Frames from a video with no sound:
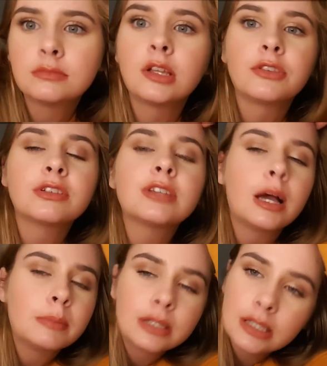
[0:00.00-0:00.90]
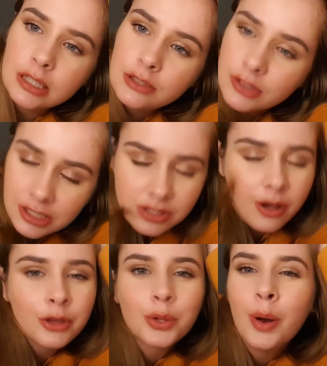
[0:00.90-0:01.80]
nothing's happening in the evening, so
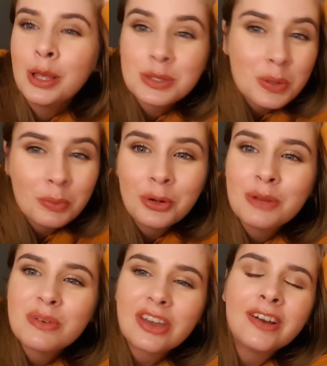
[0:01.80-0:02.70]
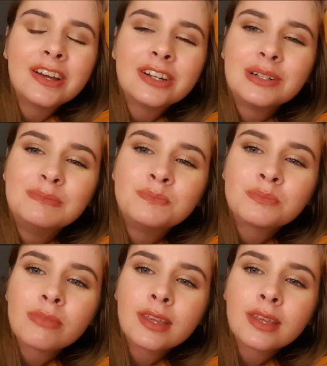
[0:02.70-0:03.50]
I thought there's no point in me carrying on.